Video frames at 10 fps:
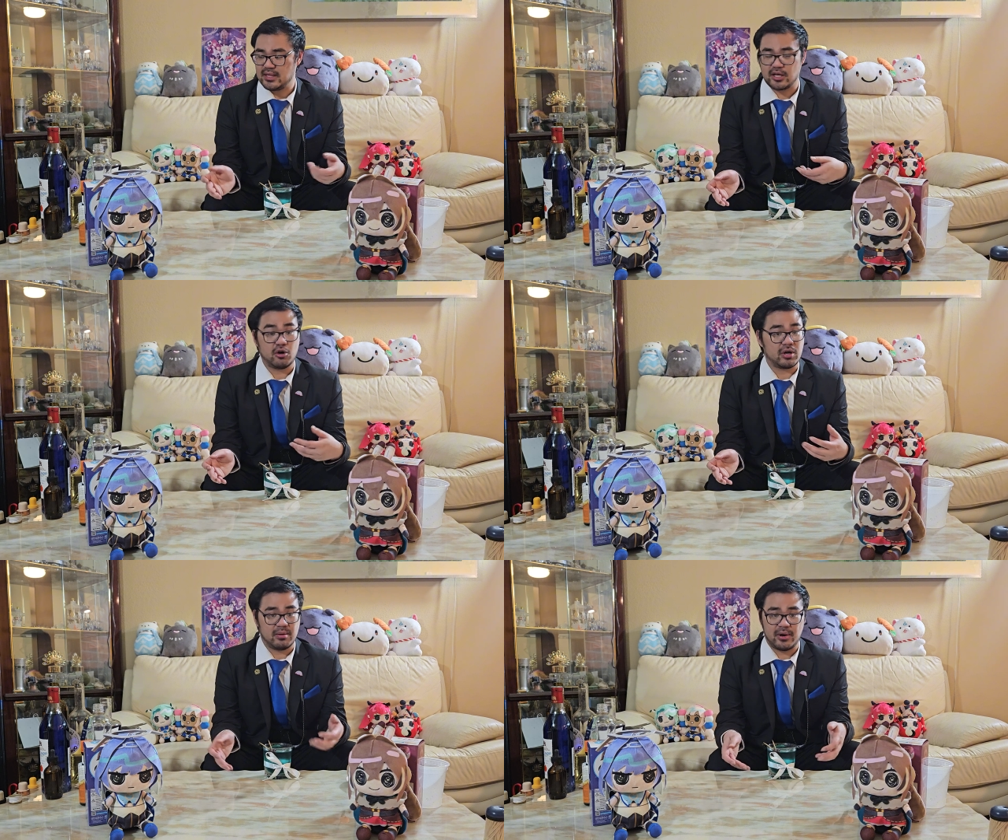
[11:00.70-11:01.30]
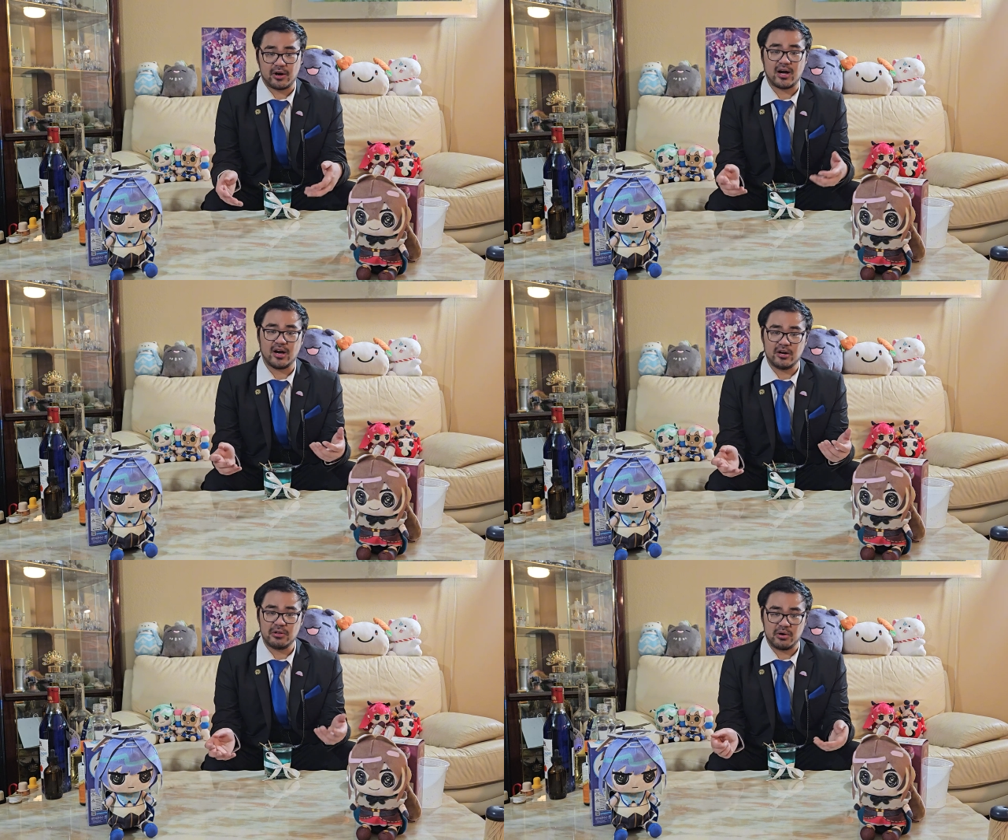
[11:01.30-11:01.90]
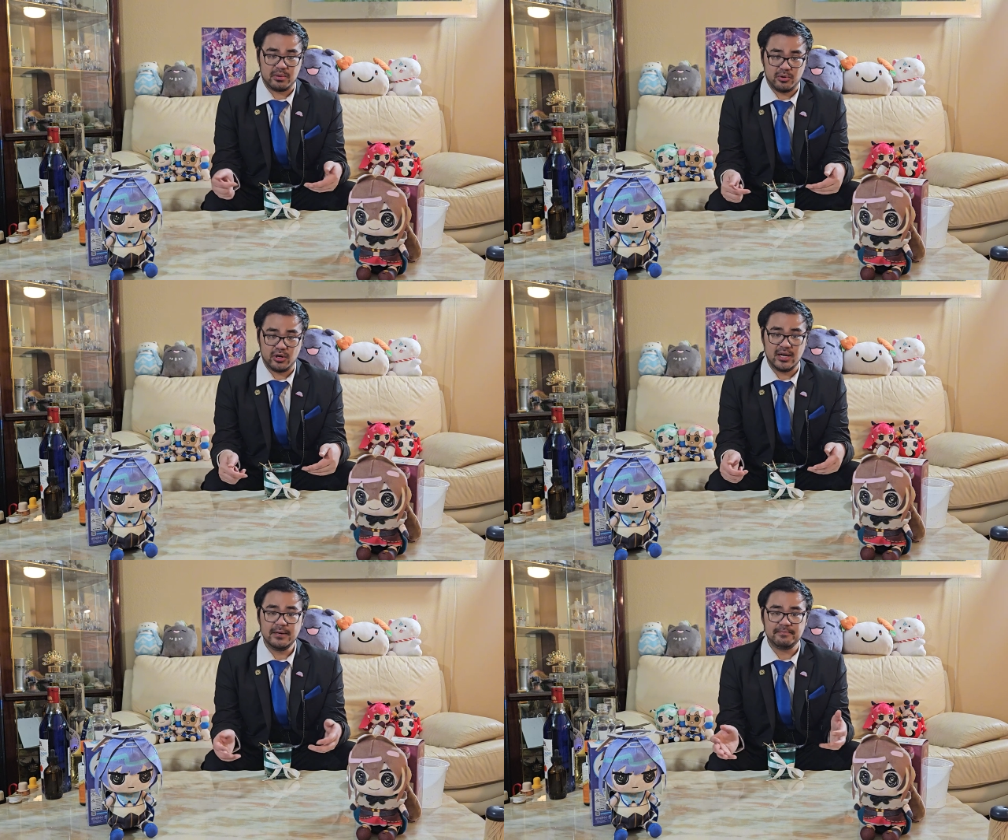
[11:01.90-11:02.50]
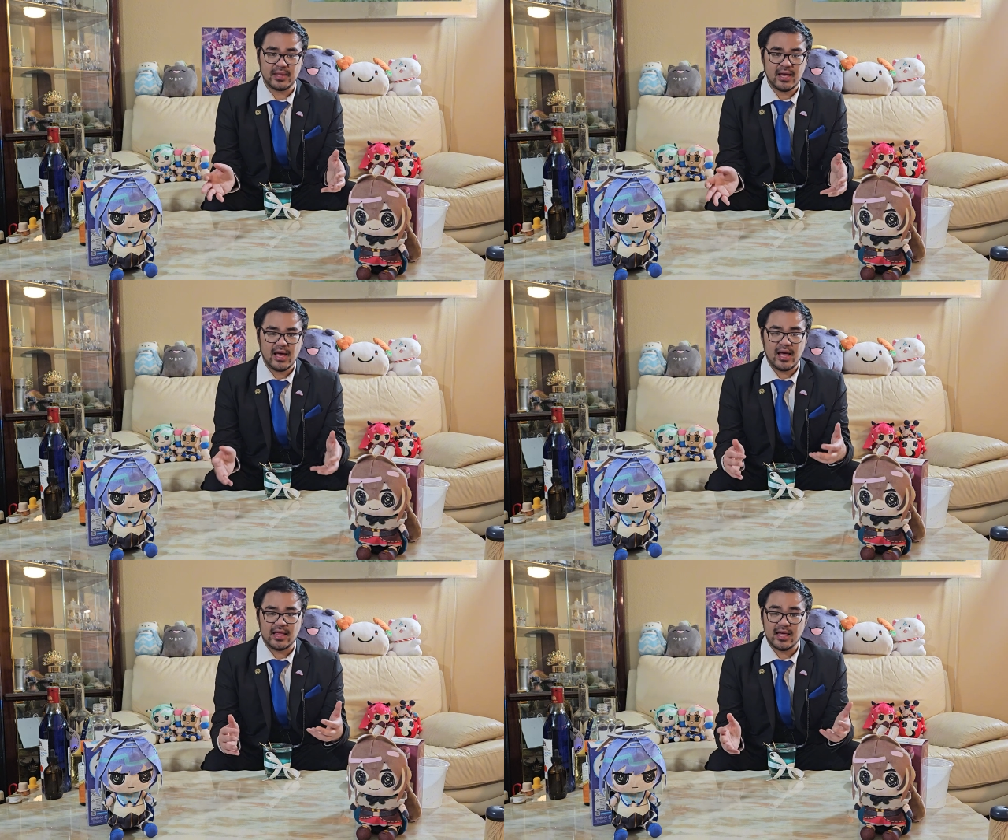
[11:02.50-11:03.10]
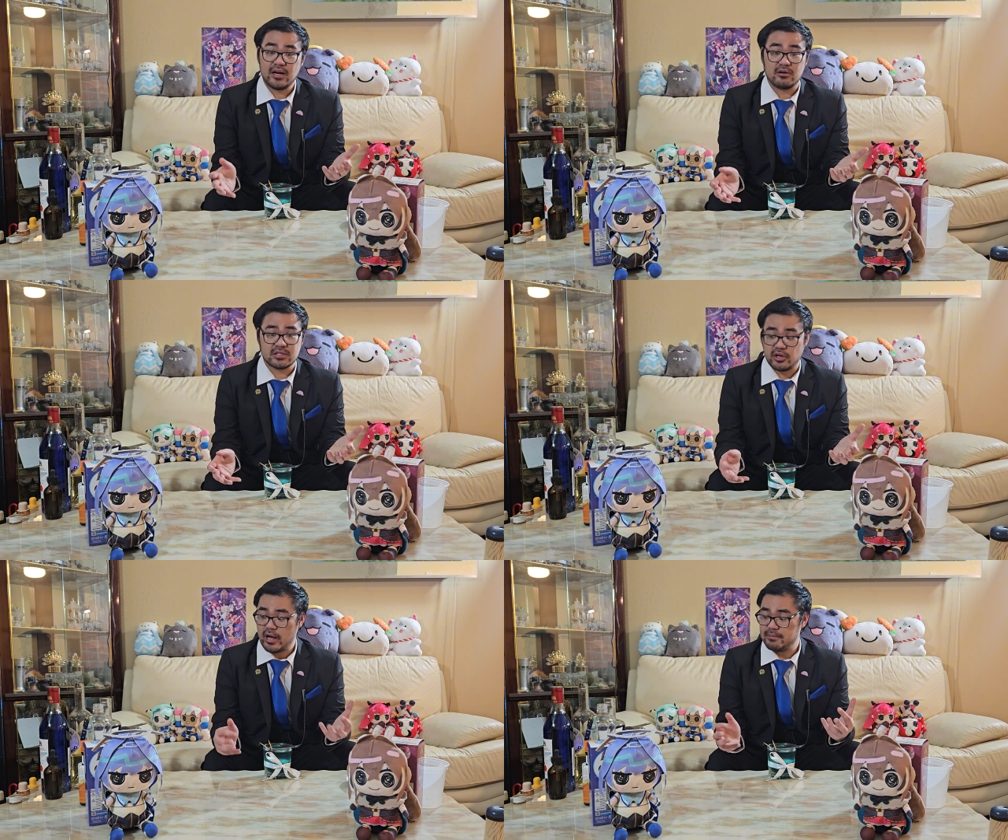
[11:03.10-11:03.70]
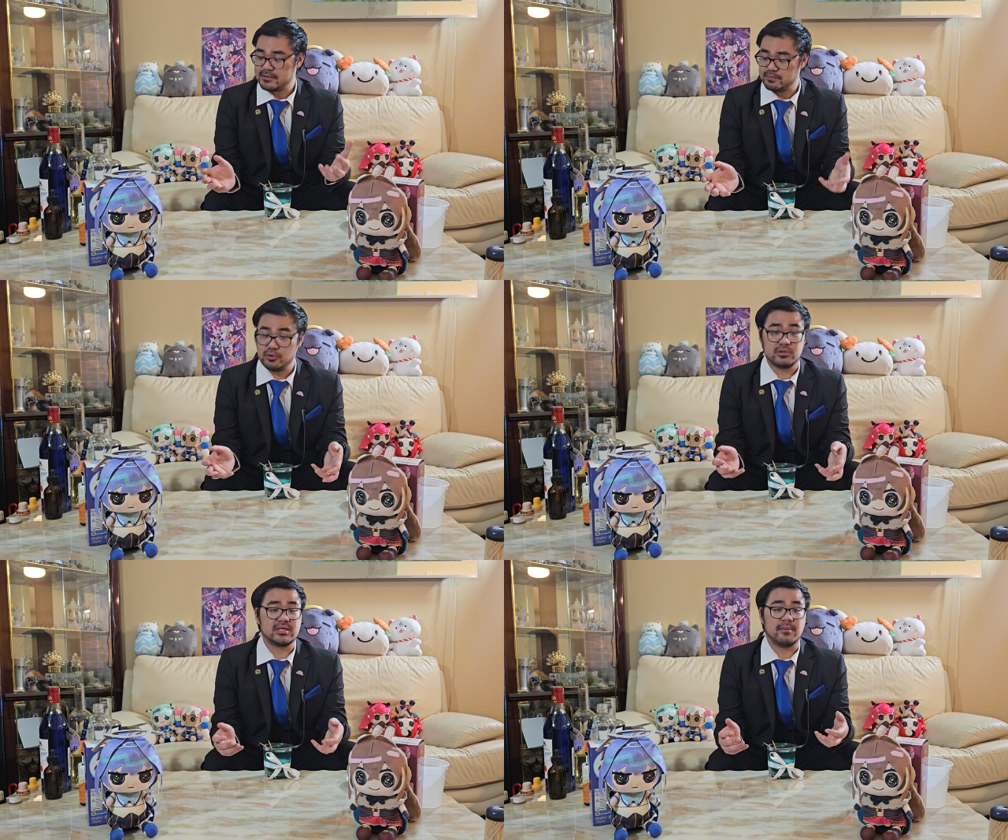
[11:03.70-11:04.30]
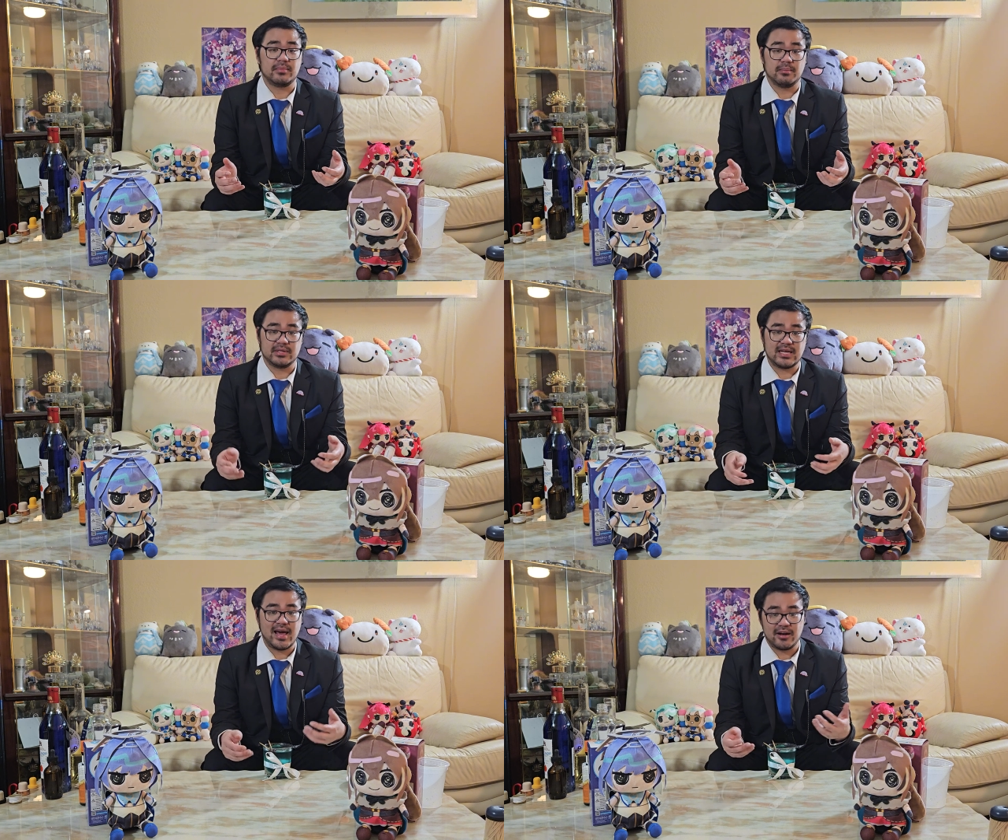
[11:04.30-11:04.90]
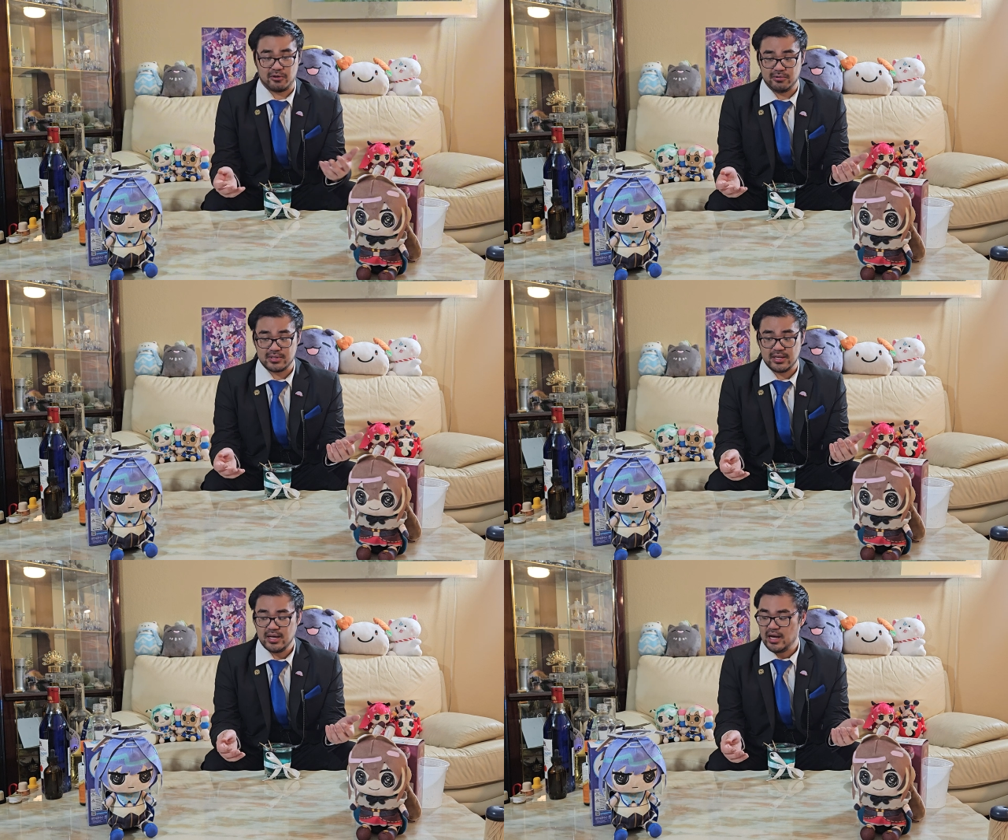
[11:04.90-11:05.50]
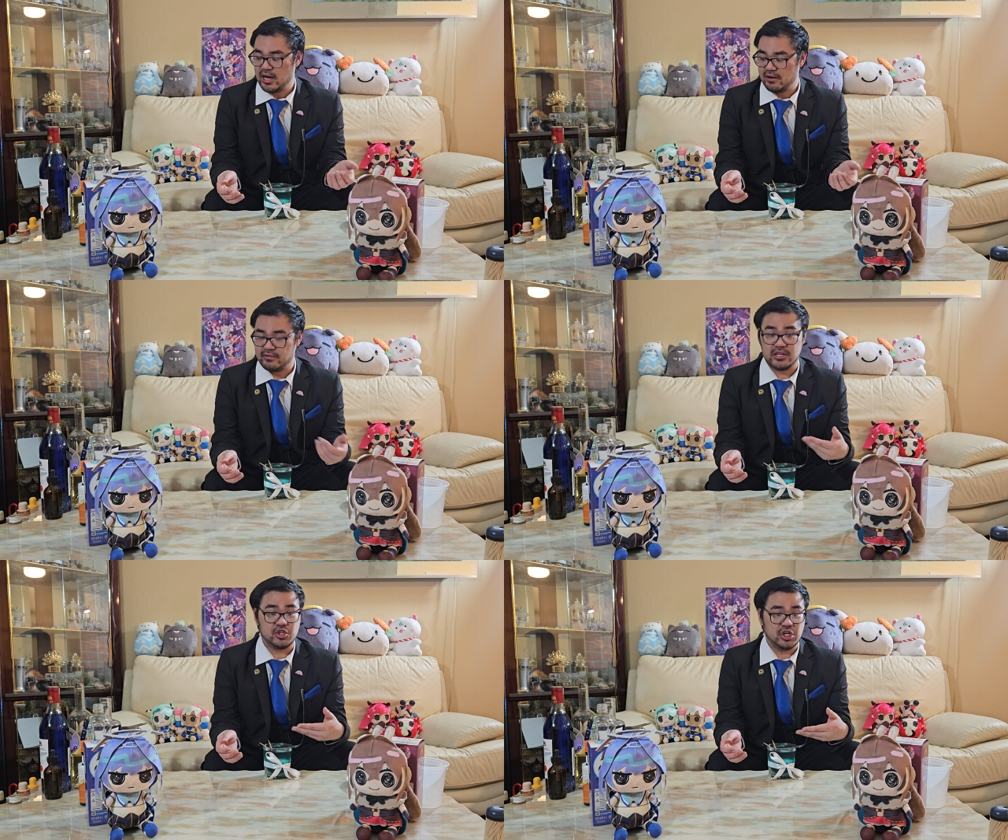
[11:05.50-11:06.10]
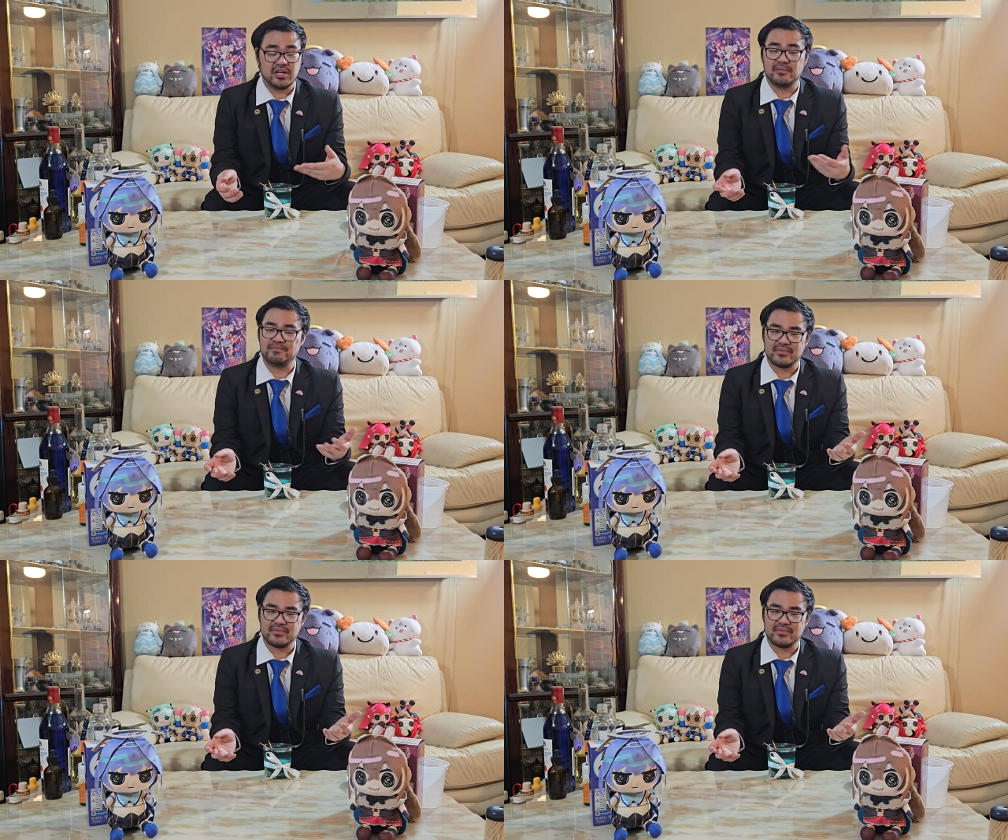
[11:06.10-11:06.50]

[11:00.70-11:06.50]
and the Cocchi Americano that we put in, and that also helps boost up the botanicals of the gin.